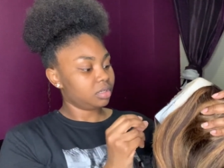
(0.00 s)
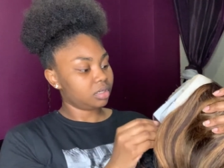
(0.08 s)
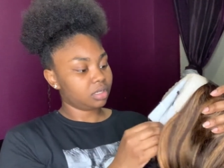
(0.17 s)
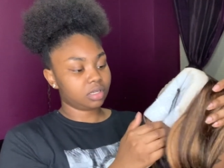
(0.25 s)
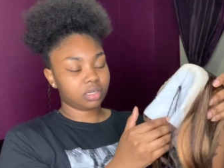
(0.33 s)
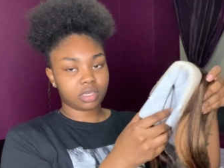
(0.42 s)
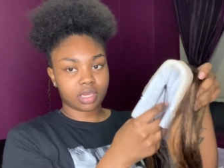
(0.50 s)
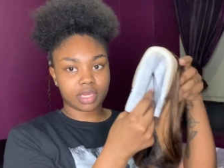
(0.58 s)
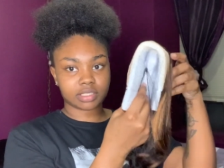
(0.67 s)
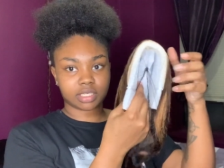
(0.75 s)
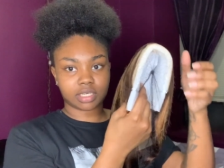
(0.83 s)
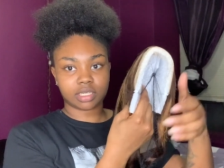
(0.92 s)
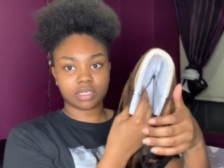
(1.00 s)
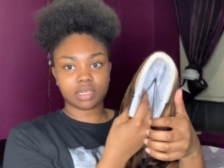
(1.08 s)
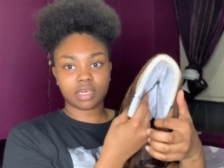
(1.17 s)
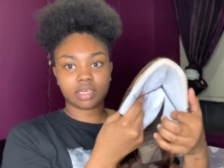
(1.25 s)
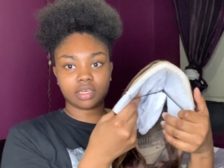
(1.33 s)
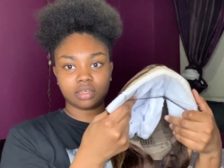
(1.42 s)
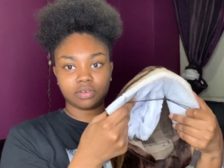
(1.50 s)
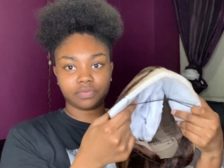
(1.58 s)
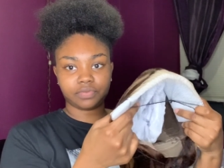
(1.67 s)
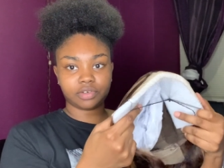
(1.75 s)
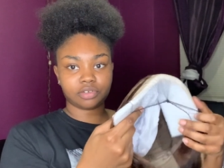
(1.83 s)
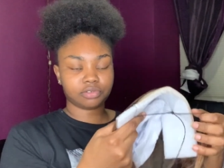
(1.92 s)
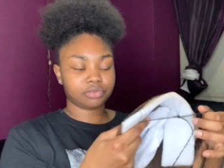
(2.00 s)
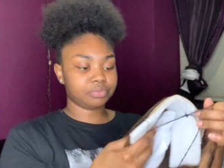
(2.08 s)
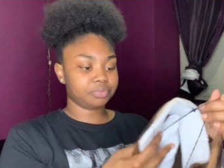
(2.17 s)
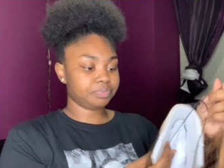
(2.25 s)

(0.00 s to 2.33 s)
And it has like a net and a foam.